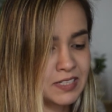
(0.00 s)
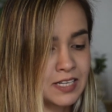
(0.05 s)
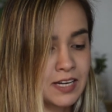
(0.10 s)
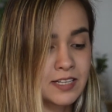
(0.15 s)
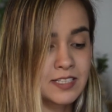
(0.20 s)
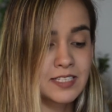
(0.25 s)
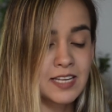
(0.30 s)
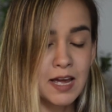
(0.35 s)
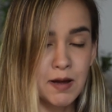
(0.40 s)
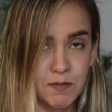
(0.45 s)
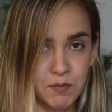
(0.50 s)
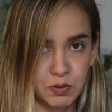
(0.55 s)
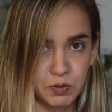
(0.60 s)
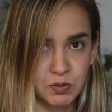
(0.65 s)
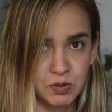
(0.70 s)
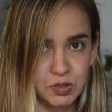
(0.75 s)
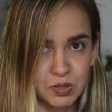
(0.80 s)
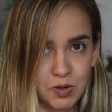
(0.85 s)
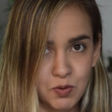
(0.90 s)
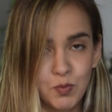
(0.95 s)

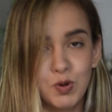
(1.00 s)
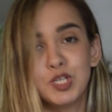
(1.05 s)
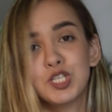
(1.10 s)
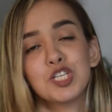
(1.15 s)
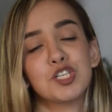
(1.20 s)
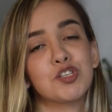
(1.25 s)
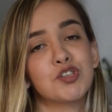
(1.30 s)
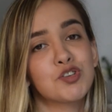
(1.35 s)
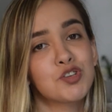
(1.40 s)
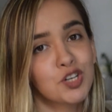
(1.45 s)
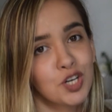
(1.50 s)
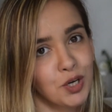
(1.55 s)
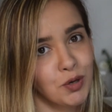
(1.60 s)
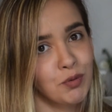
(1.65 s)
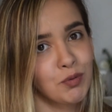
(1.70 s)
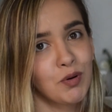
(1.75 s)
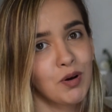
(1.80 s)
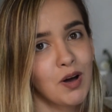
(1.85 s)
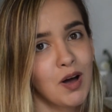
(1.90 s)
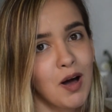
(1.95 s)
examples, which is true.
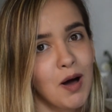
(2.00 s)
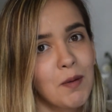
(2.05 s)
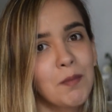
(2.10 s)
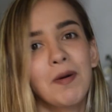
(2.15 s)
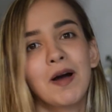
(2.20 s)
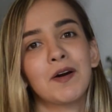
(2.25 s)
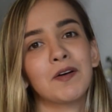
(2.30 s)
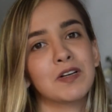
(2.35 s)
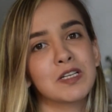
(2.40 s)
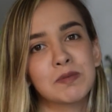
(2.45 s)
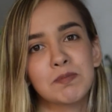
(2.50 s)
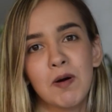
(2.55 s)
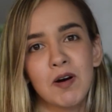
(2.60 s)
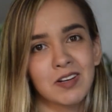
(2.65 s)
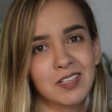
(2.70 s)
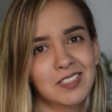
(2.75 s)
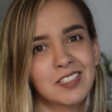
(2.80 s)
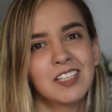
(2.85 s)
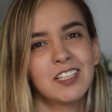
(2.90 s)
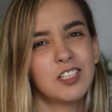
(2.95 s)
My
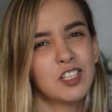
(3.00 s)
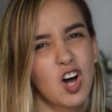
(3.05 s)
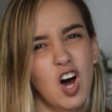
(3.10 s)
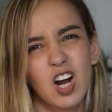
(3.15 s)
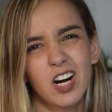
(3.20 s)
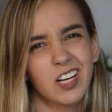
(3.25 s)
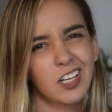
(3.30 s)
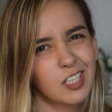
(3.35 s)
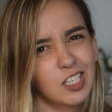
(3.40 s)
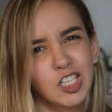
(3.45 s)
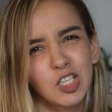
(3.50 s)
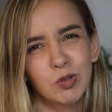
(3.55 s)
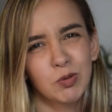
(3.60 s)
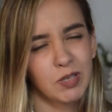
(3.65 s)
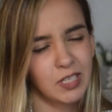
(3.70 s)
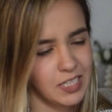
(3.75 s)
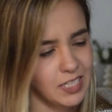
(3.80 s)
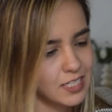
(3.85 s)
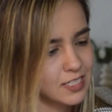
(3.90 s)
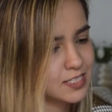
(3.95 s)
response did not include
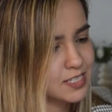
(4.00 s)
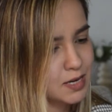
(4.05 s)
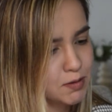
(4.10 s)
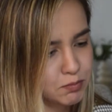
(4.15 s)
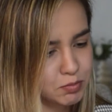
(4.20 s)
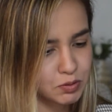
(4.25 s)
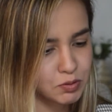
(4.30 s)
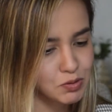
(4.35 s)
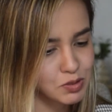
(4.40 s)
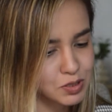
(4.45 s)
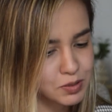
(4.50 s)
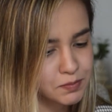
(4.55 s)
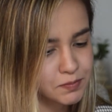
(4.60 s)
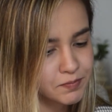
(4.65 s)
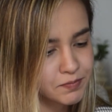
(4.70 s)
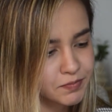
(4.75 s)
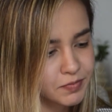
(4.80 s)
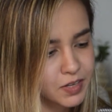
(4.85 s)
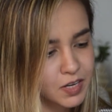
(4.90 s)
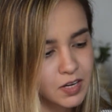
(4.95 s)
any examples.
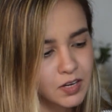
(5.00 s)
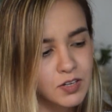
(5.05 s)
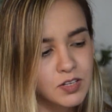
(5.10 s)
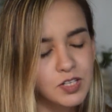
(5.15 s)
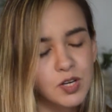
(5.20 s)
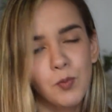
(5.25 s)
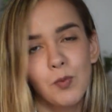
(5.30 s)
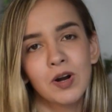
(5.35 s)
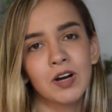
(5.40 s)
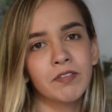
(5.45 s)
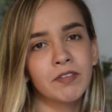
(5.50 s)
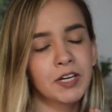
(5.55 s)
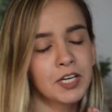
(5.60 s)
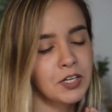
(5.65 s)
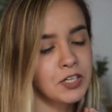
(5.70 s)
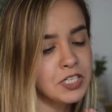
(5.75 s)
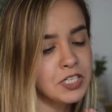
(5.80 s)
So whenever you're